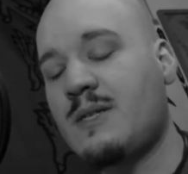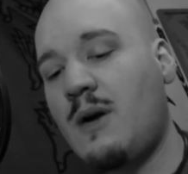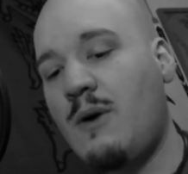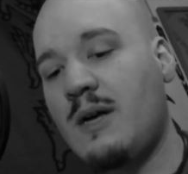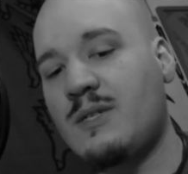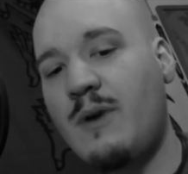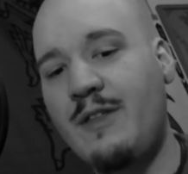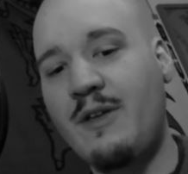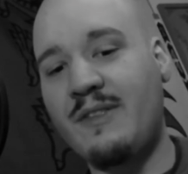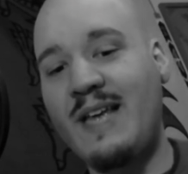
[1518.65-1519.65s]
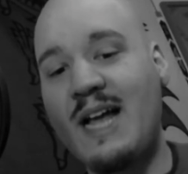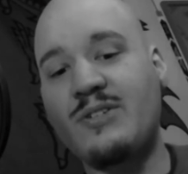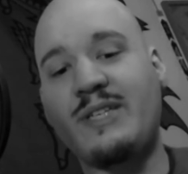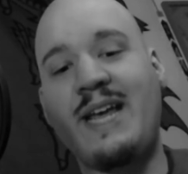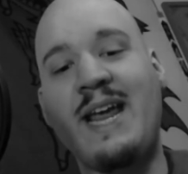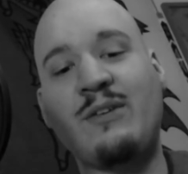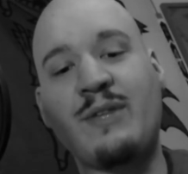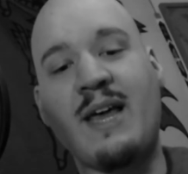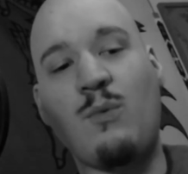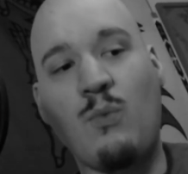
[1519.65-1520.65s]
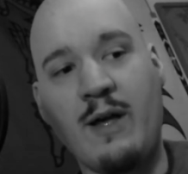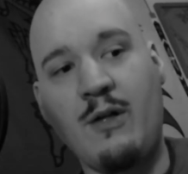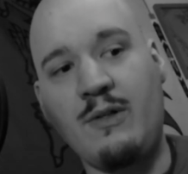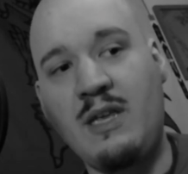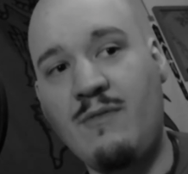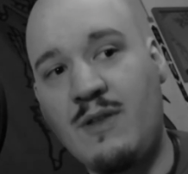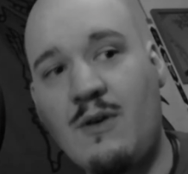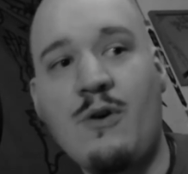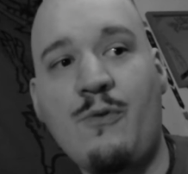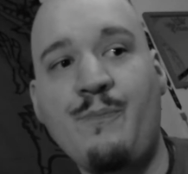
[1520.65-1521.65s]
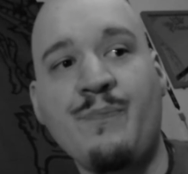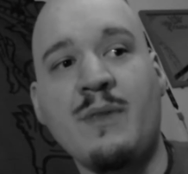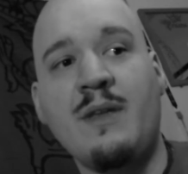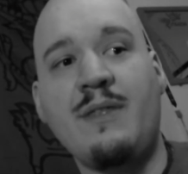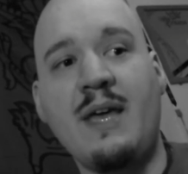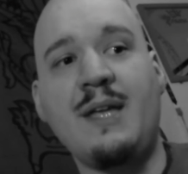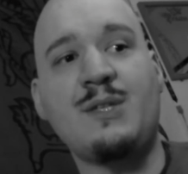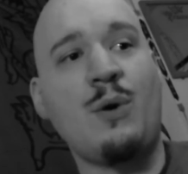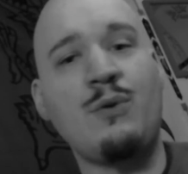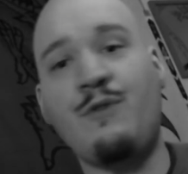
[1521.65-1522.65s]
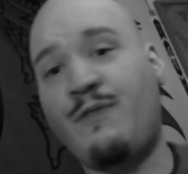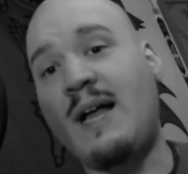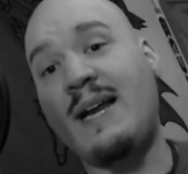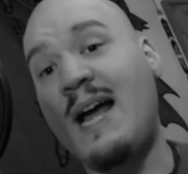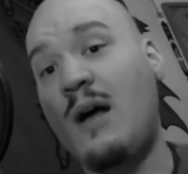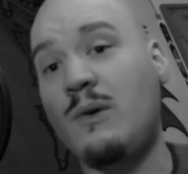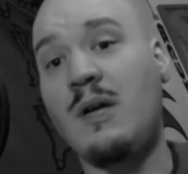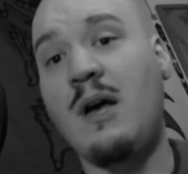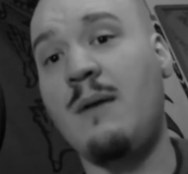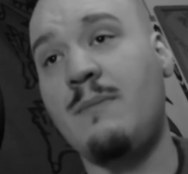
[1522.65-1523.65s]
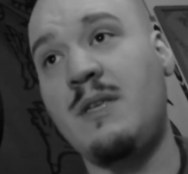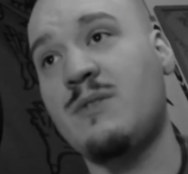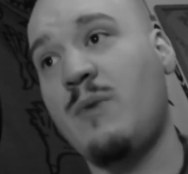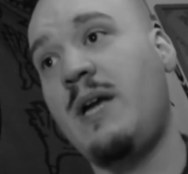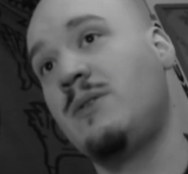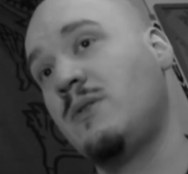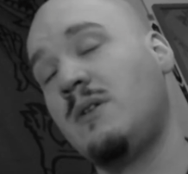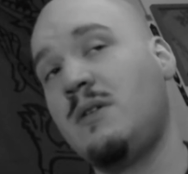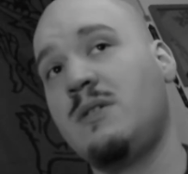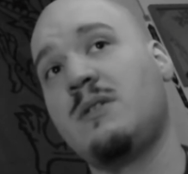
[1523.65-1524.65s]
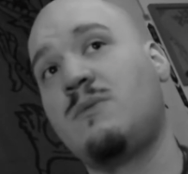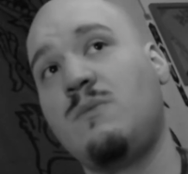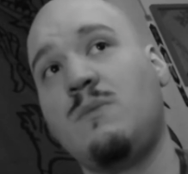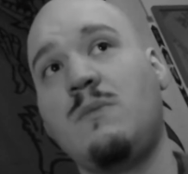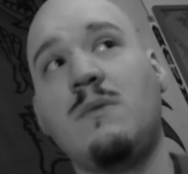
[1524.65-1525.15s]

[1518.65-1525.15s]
So I thought they actually handled that well, even though they told you flat out these raids are gonna